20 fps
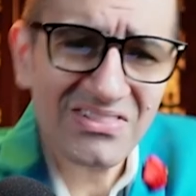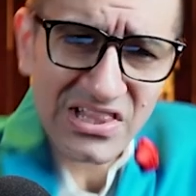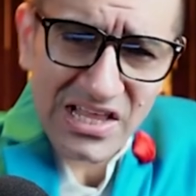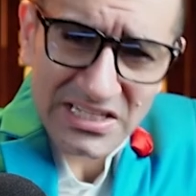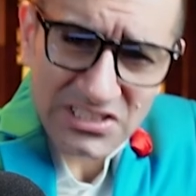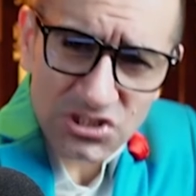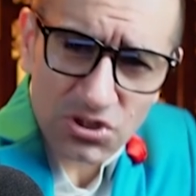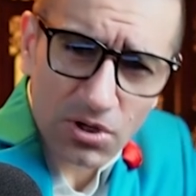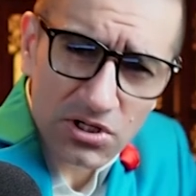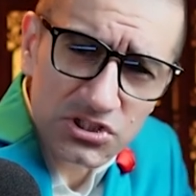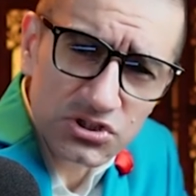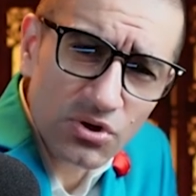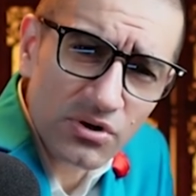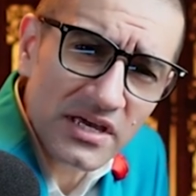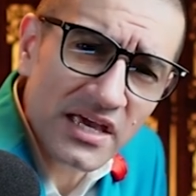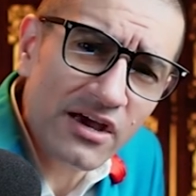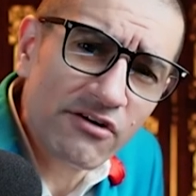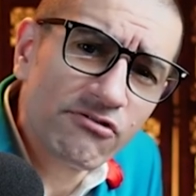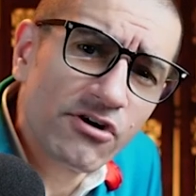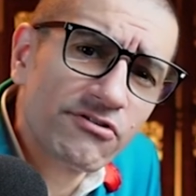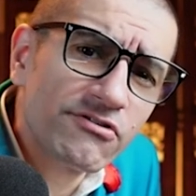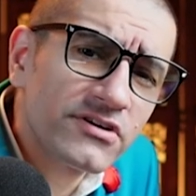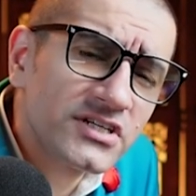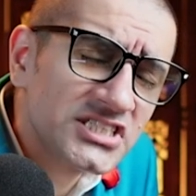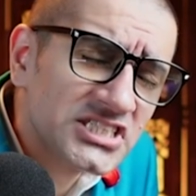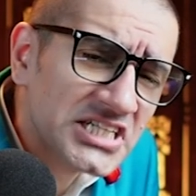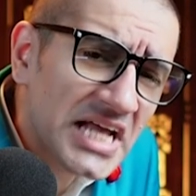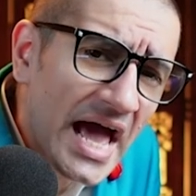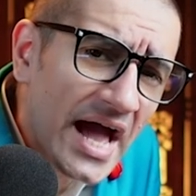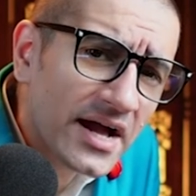Let's also give
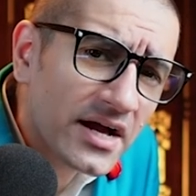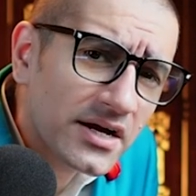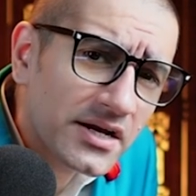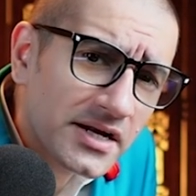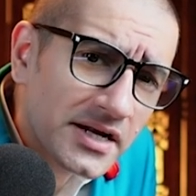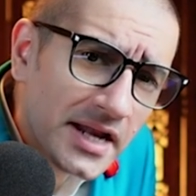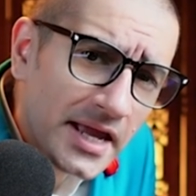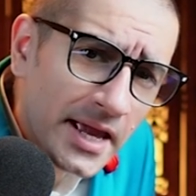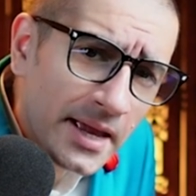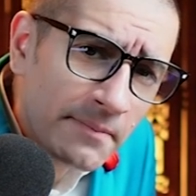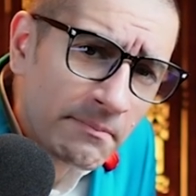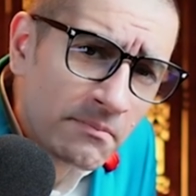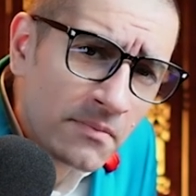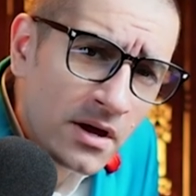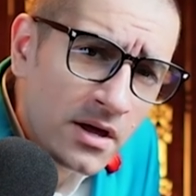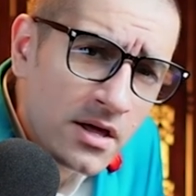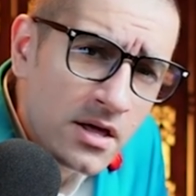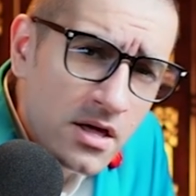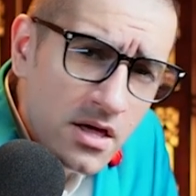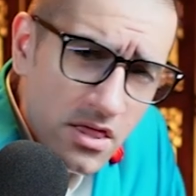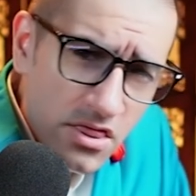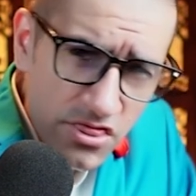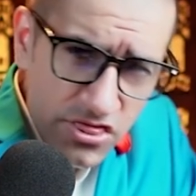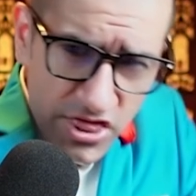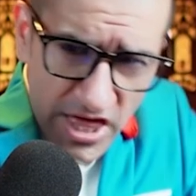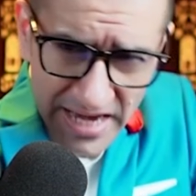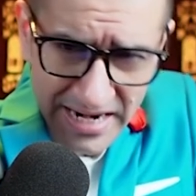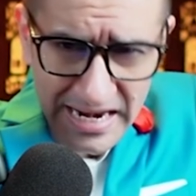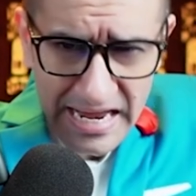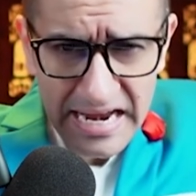our stack a name,
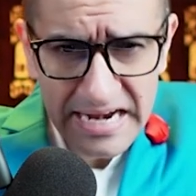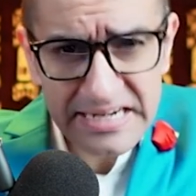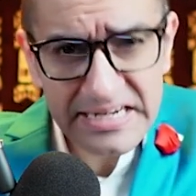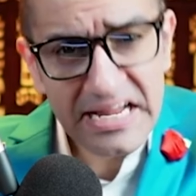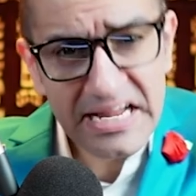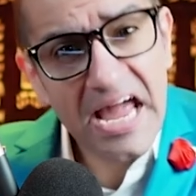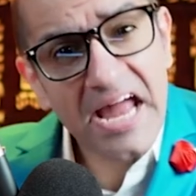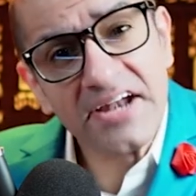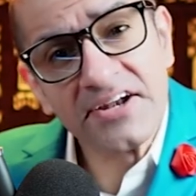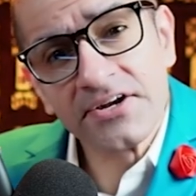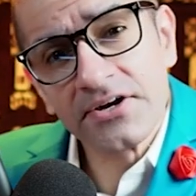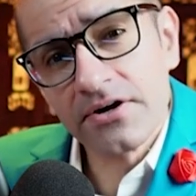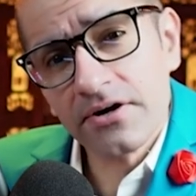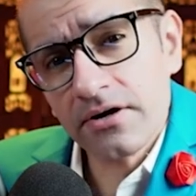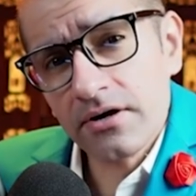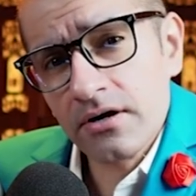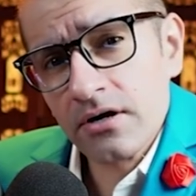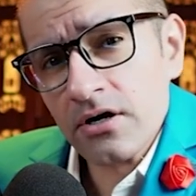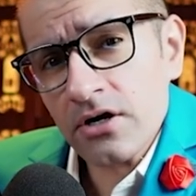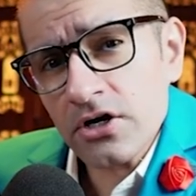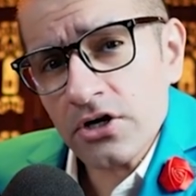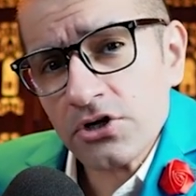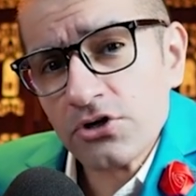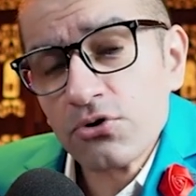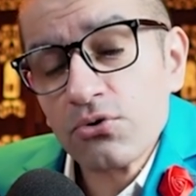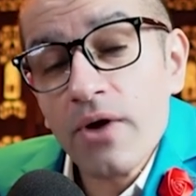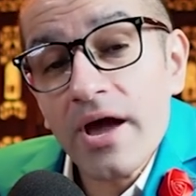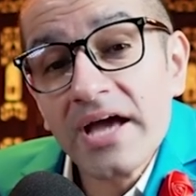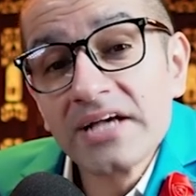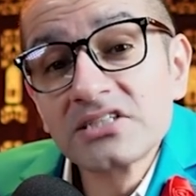then hit enter
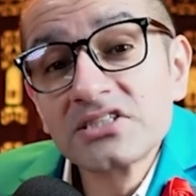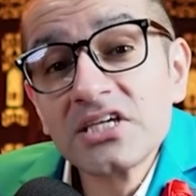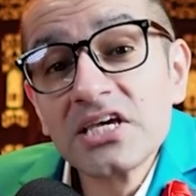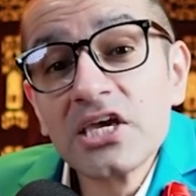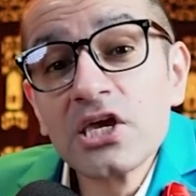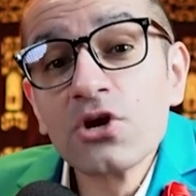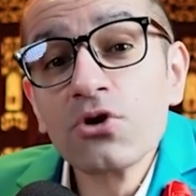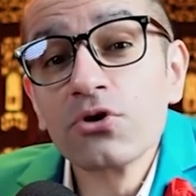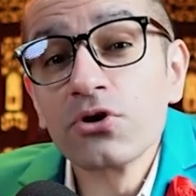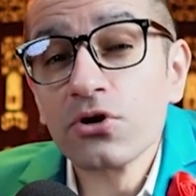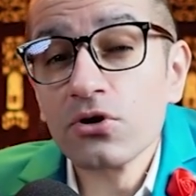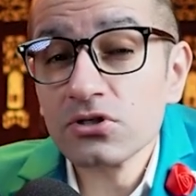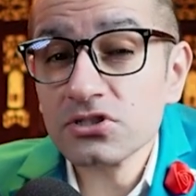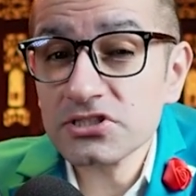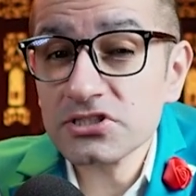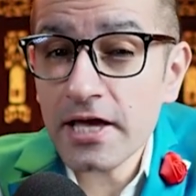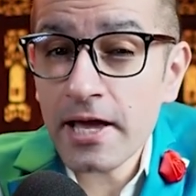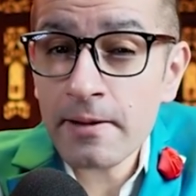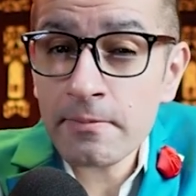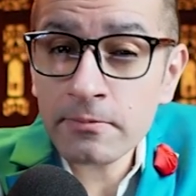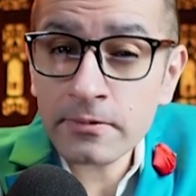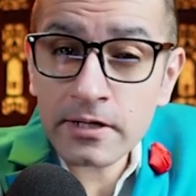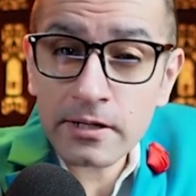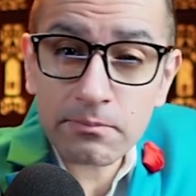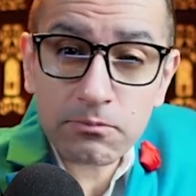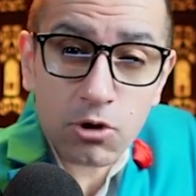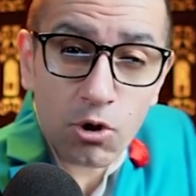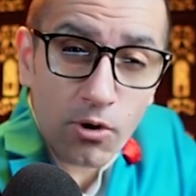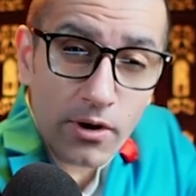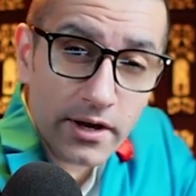to execute your SAM
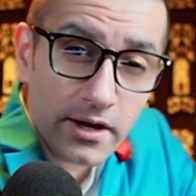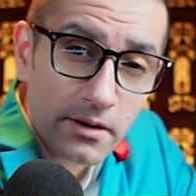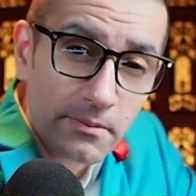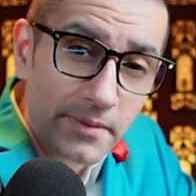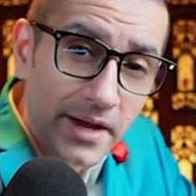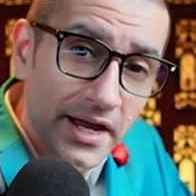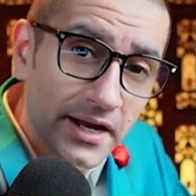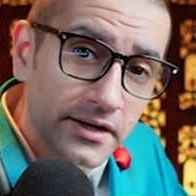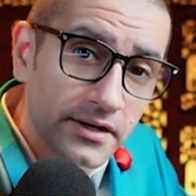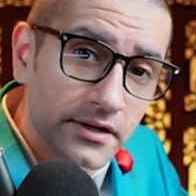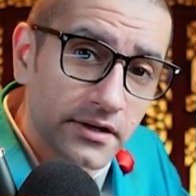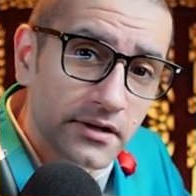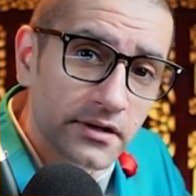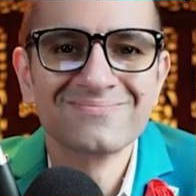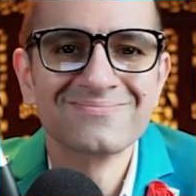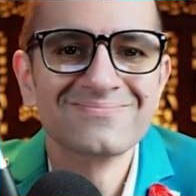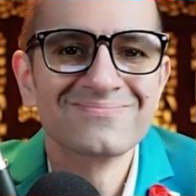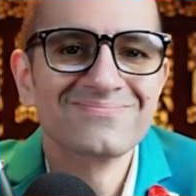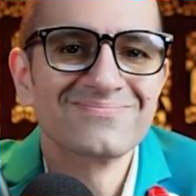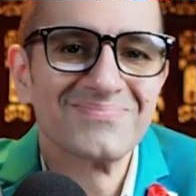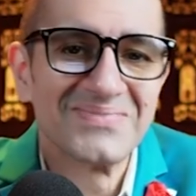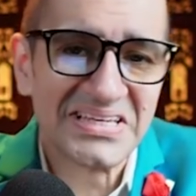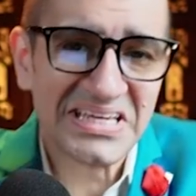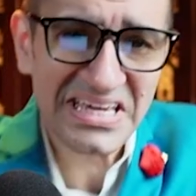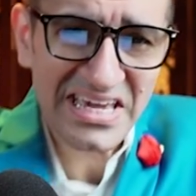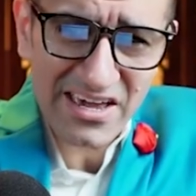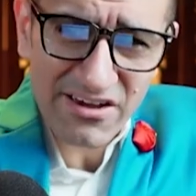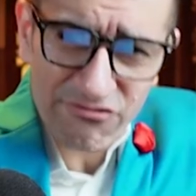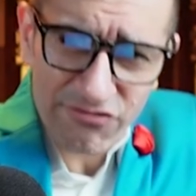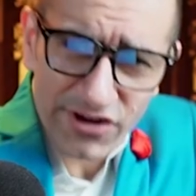deploy command.
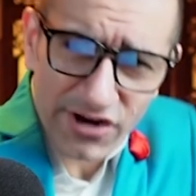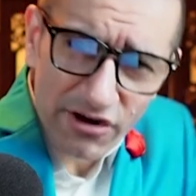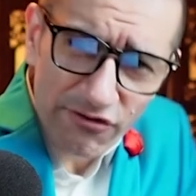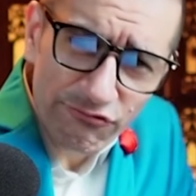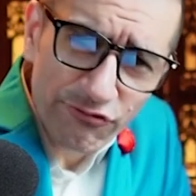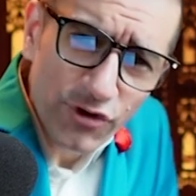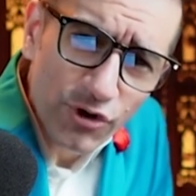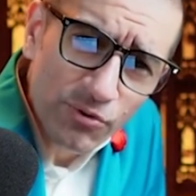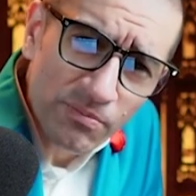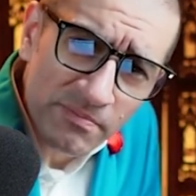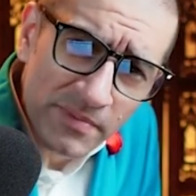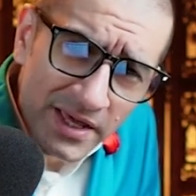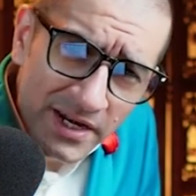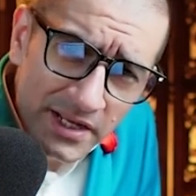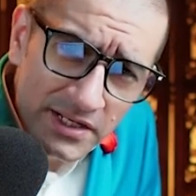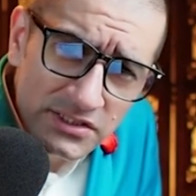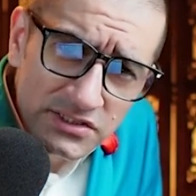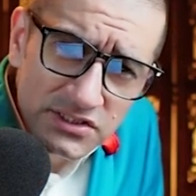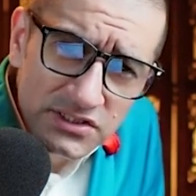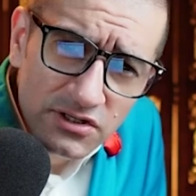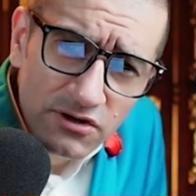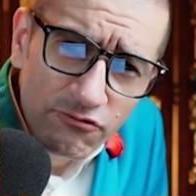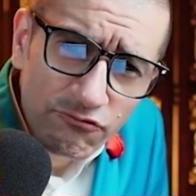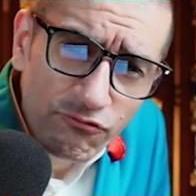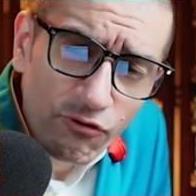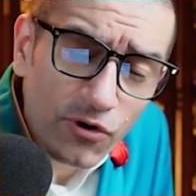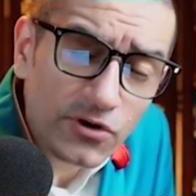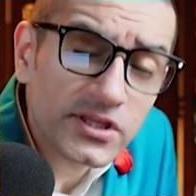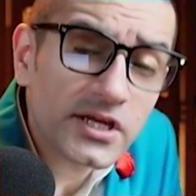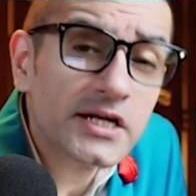Give it a few minutes
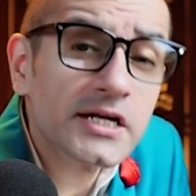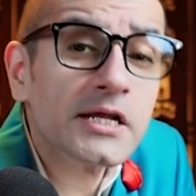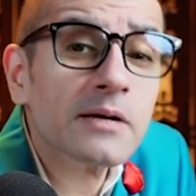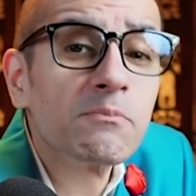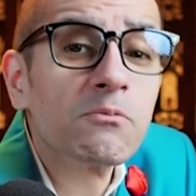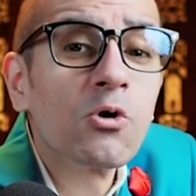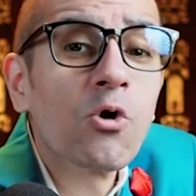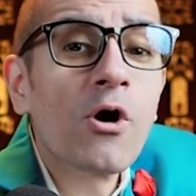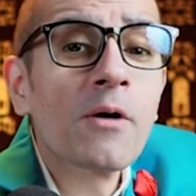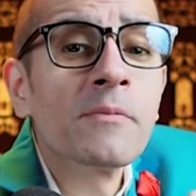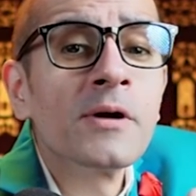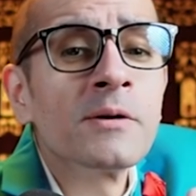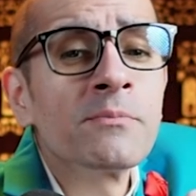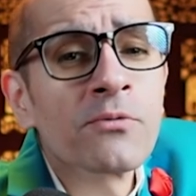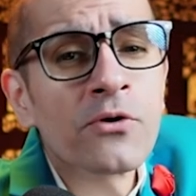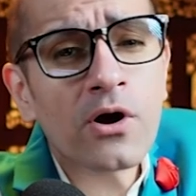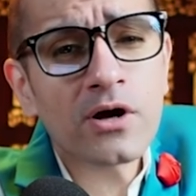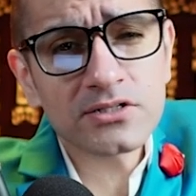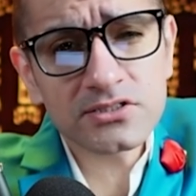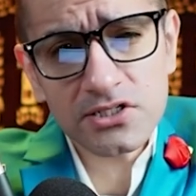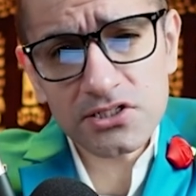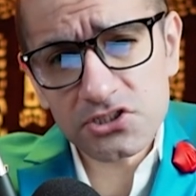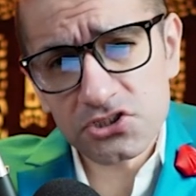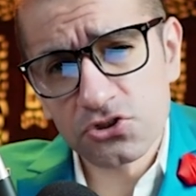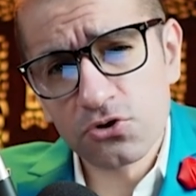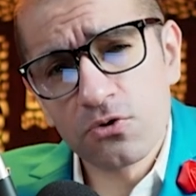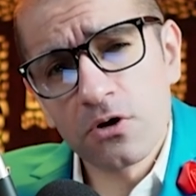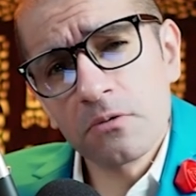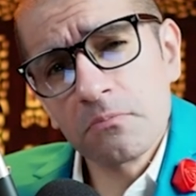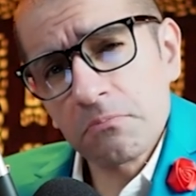for the deployment
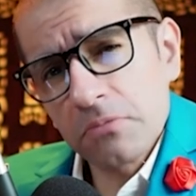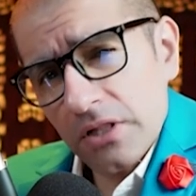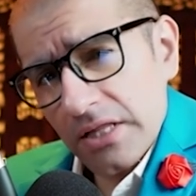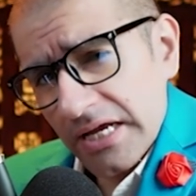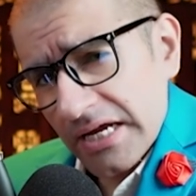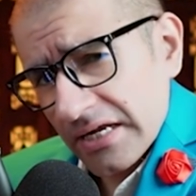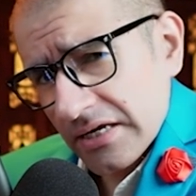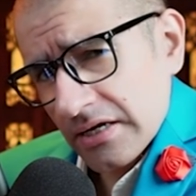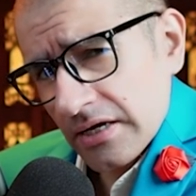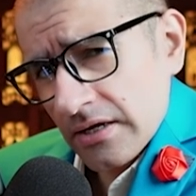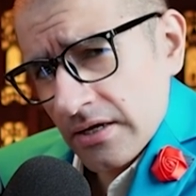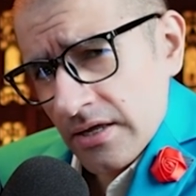process to complete.